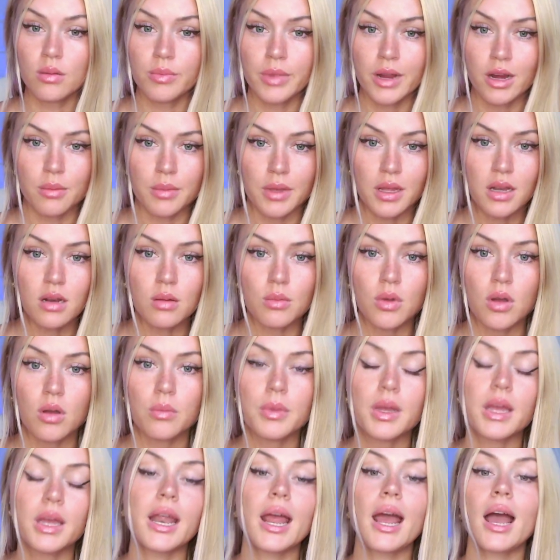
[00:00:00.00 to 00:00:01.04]
bare minimum
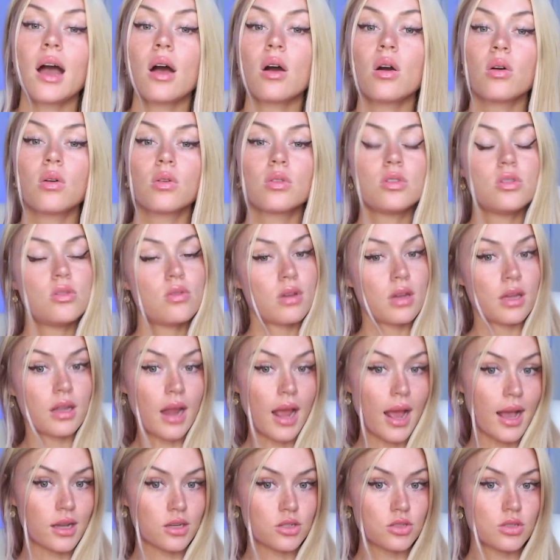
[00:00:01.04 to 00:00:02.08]
and how you can
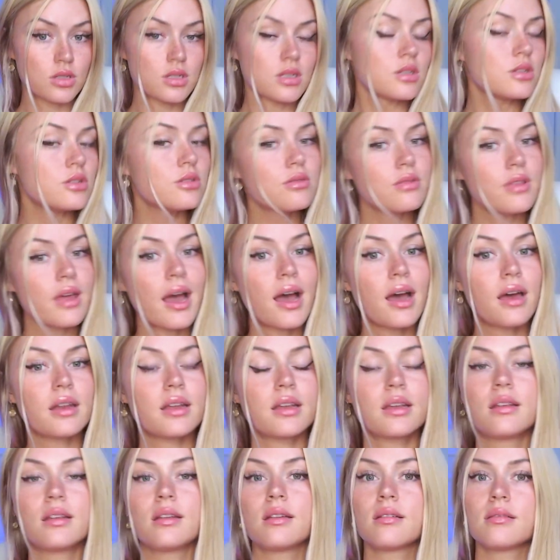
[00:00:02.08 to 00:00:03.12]
actually do that
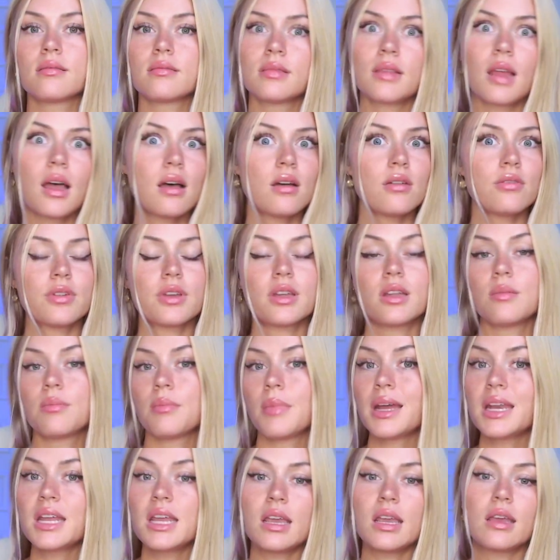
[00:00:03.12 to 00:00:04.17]
in love and
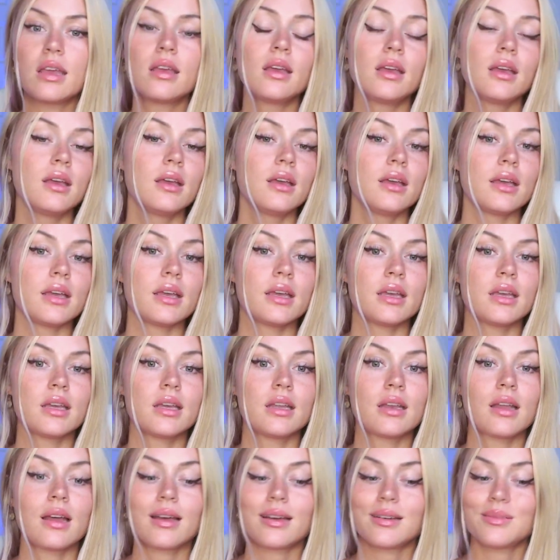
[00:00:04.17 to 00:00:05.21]
money,
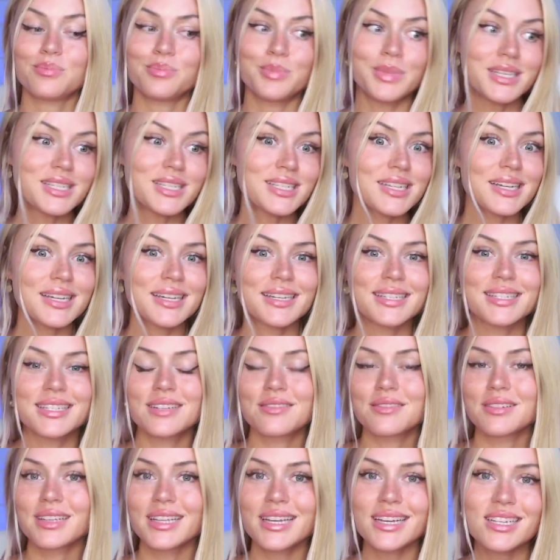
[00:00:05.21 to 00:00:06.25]
in business and
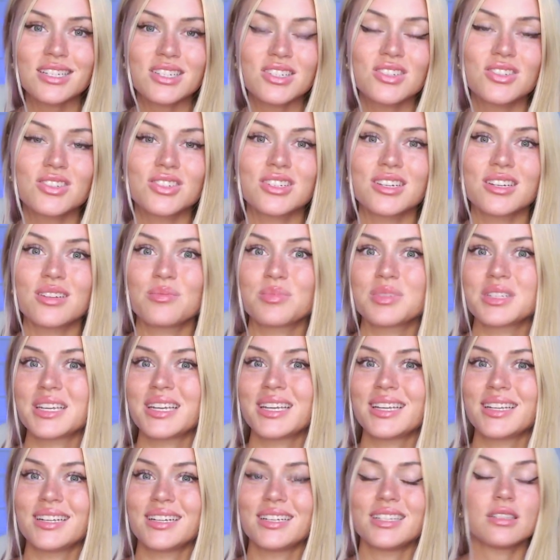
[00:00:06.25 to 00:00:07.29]
relationships,
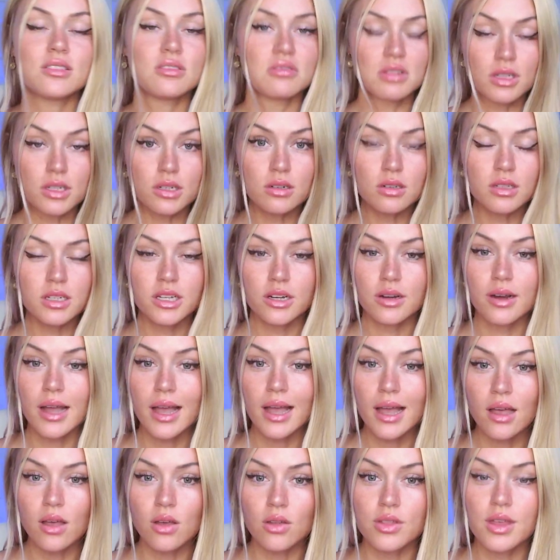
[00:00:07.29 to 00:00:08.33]
in literally your
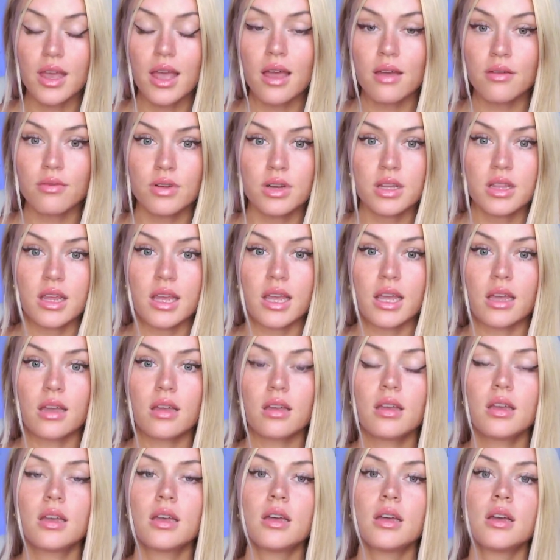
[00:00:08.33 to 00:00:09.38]
health, everything
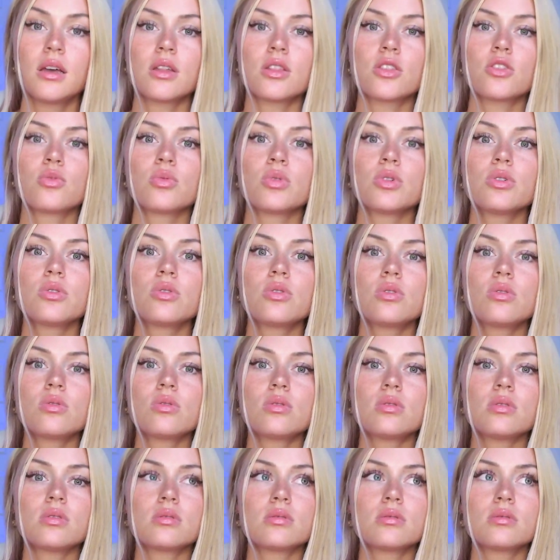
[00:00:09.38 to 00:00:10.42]

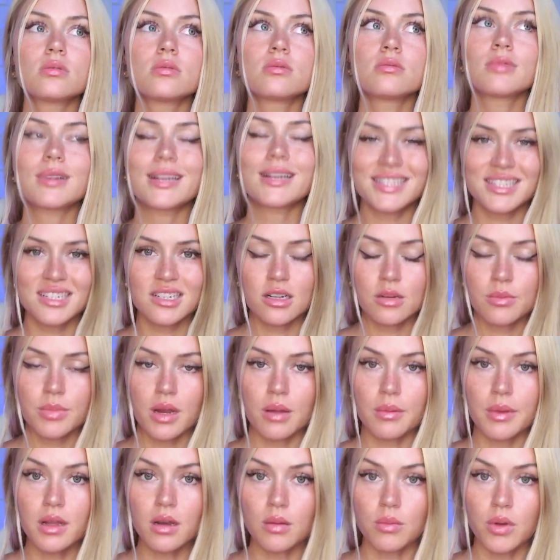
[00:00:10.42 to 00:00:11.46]
through raising your bare
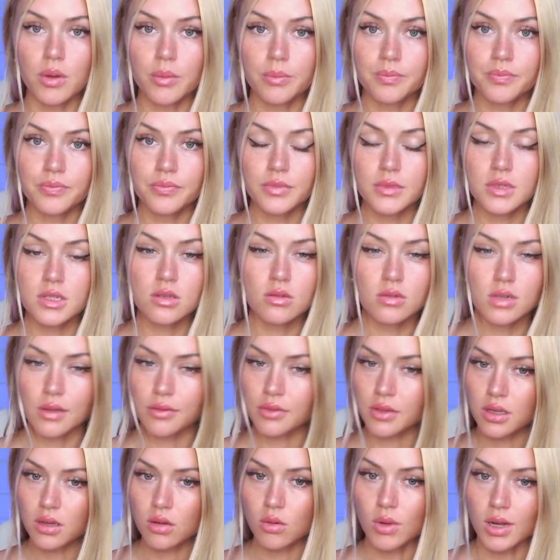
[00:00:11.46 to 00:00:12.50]
minimum. So
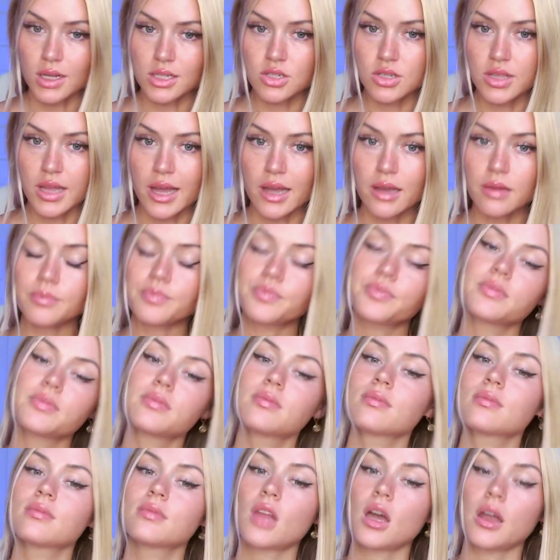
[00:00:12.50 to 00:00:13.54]
definitely go watch that.
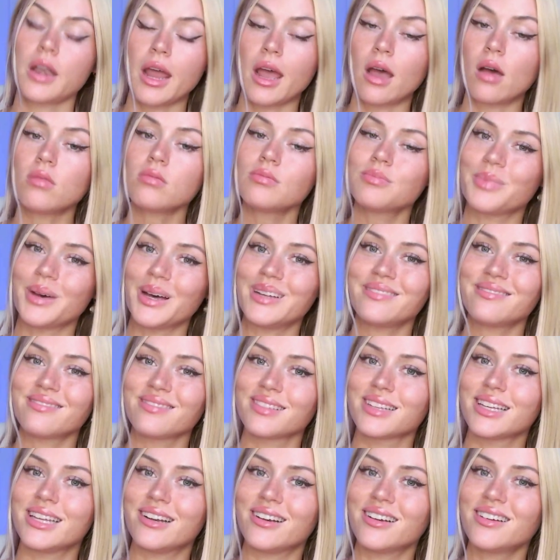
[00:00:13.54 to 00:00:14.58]
Not now, but
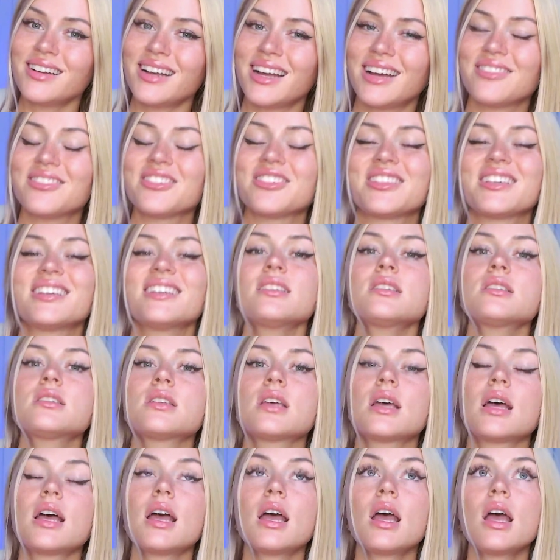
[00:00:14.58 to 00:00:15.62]
later after
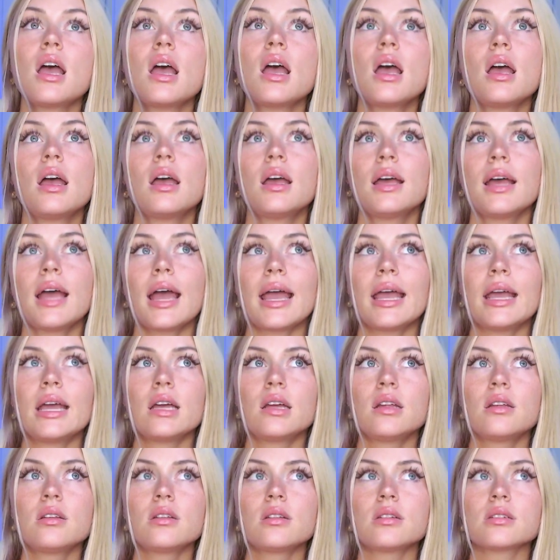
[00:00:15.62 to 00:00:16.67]
this.
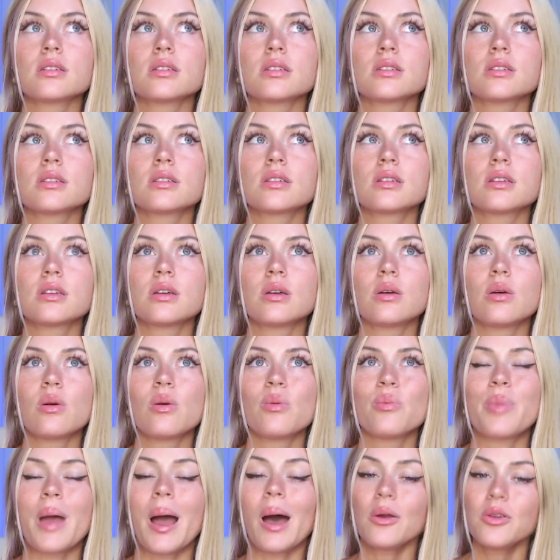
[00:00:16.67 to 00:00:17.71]
And
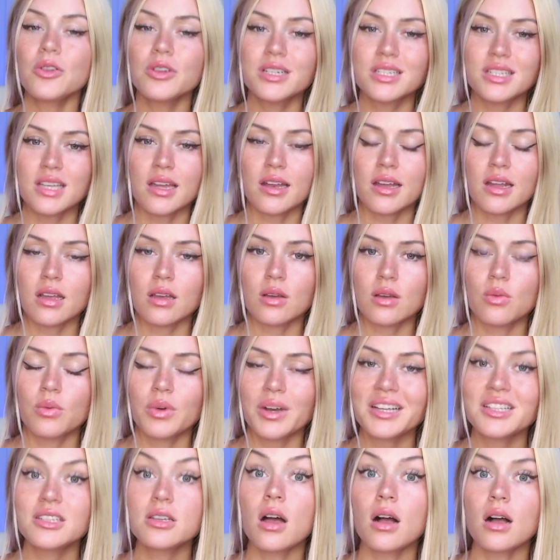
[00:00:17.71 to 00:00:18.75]
boundary setting. When I
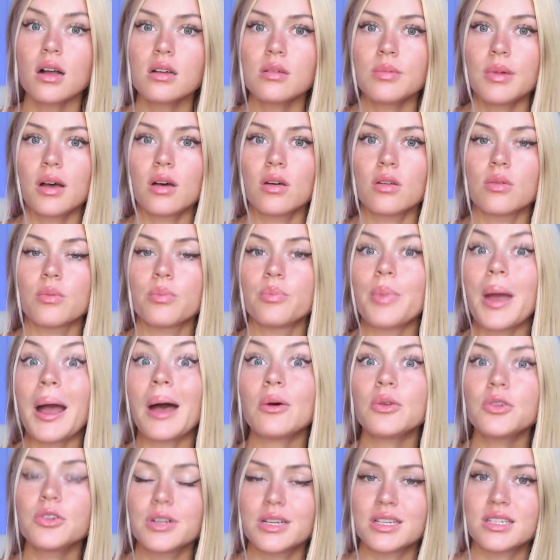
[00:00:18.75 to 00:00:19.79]
talk about
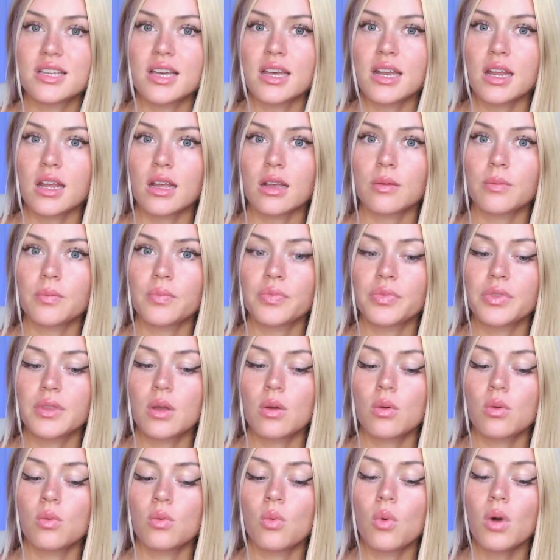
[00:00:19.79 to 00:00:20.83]
boundary setting,
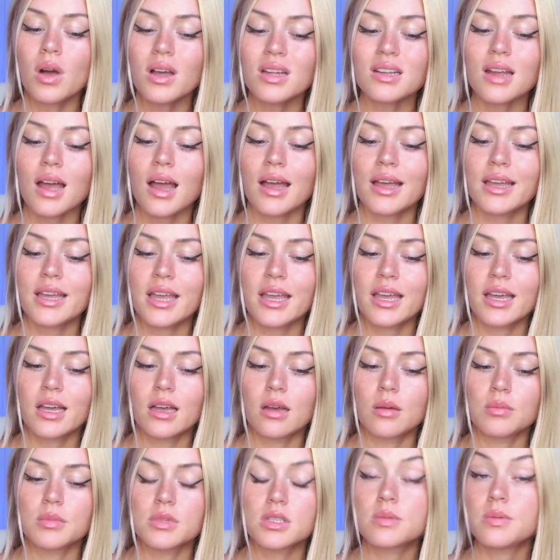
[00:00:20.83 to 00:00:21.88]
what I
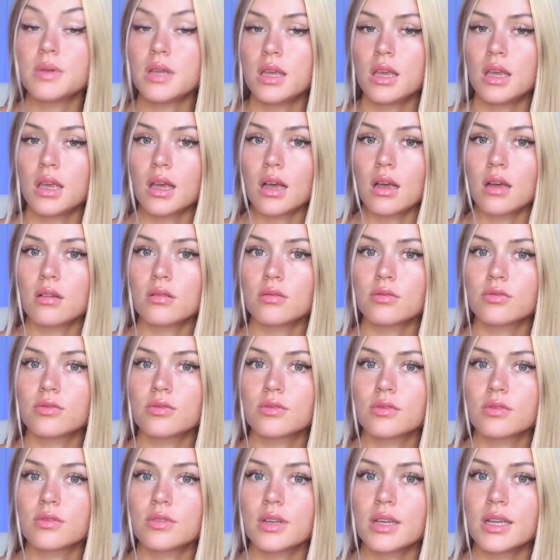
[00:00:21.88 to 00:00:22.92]
am speaking of
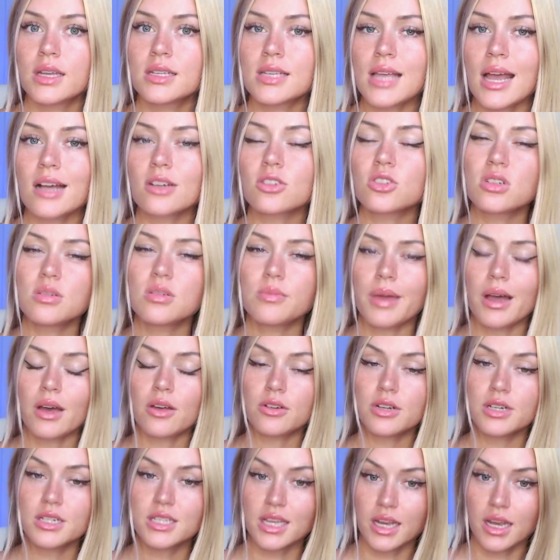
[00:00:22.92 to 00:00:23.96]
is actually
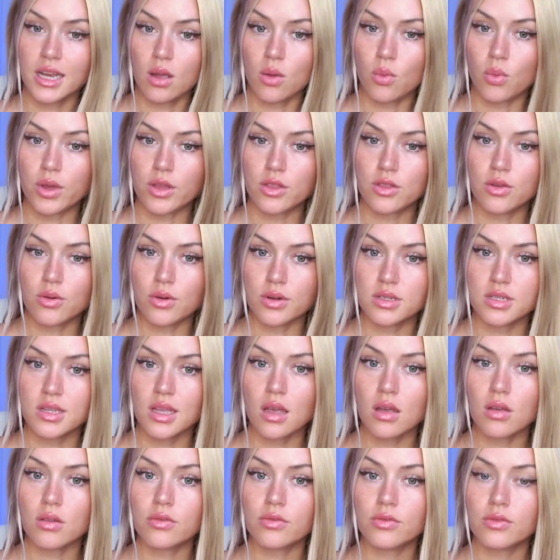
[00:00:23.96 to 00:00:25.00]
boundary setting with
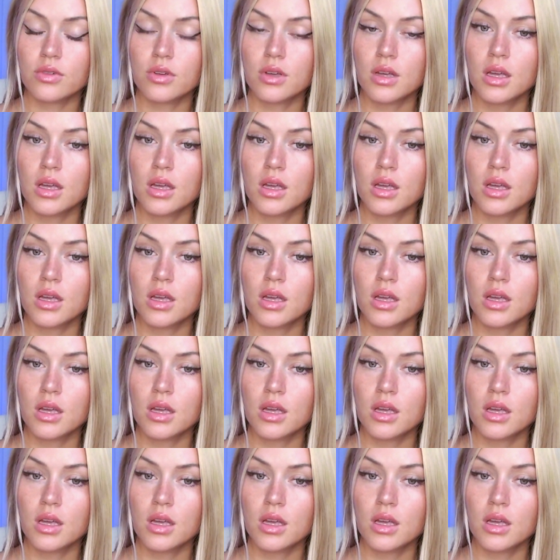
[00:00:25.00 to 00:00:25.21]
yourself.